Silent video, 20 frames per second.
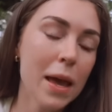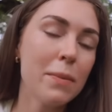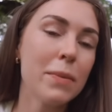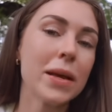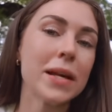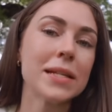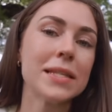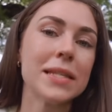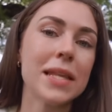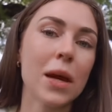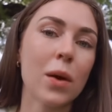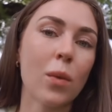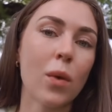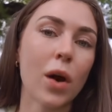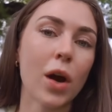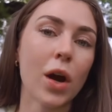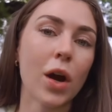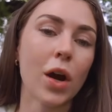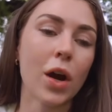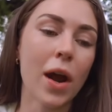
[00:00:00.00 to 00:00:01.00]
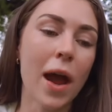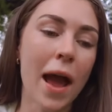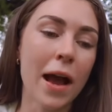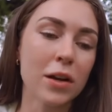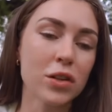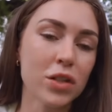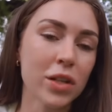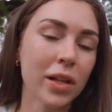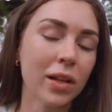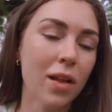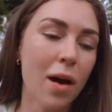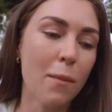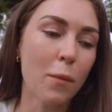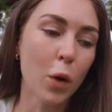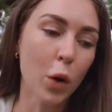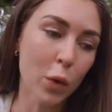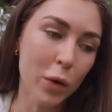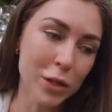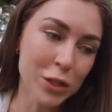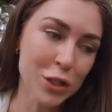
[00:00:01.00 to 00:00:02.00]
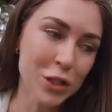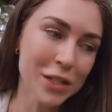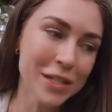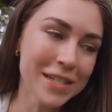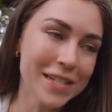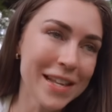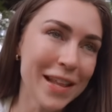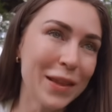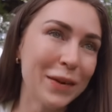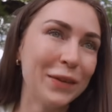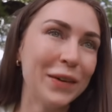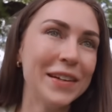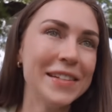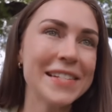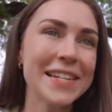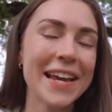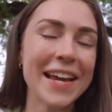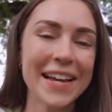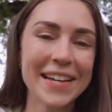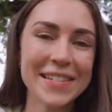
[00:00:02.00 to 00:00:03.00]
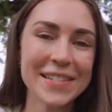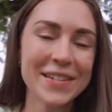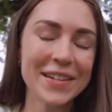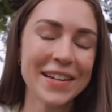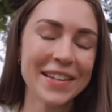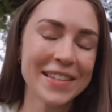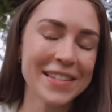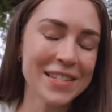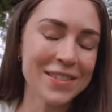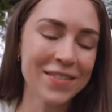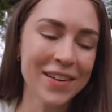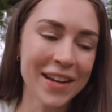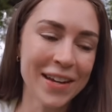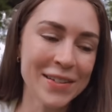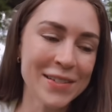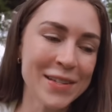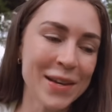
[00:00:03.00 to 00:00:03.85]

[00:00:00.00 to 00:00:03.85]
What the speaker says: because there were actually a lot more questions than the ones I answered in this video.